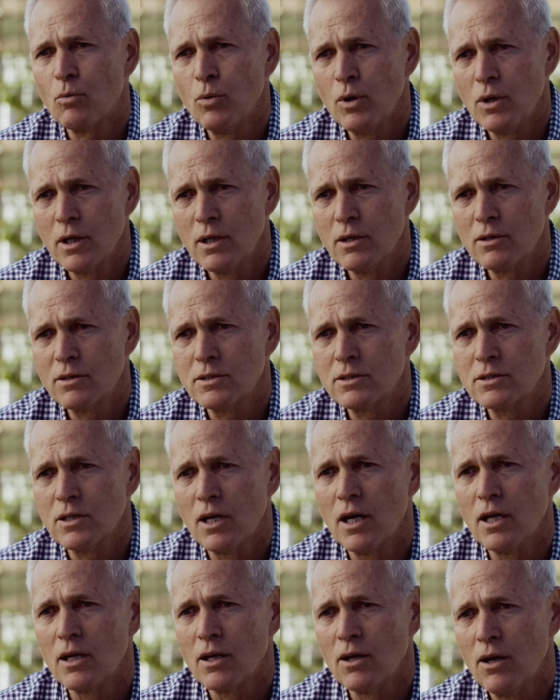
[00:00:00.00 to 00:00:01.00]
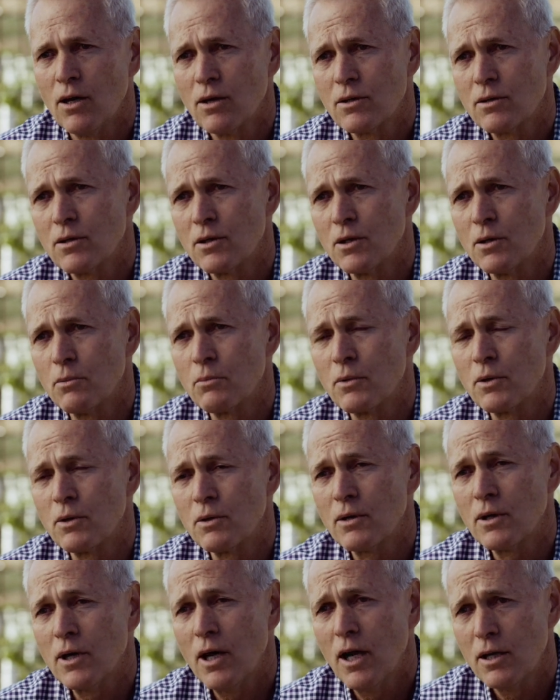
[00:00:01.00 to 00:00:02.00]
willing to sign long-term
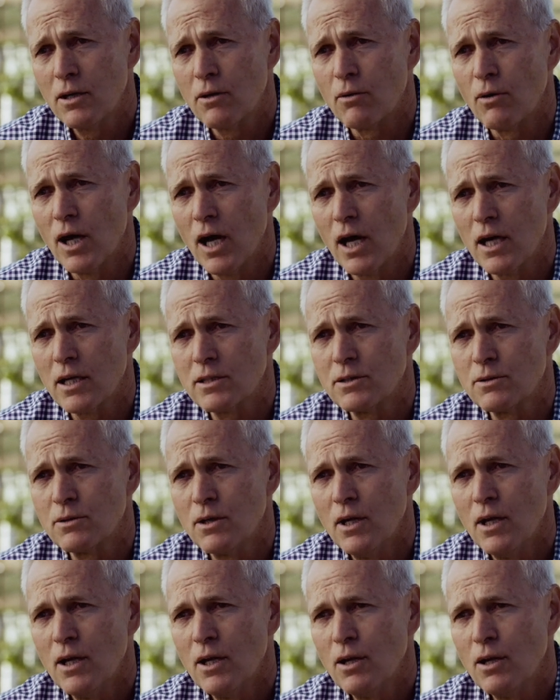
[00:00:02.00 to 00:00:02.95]
contracts,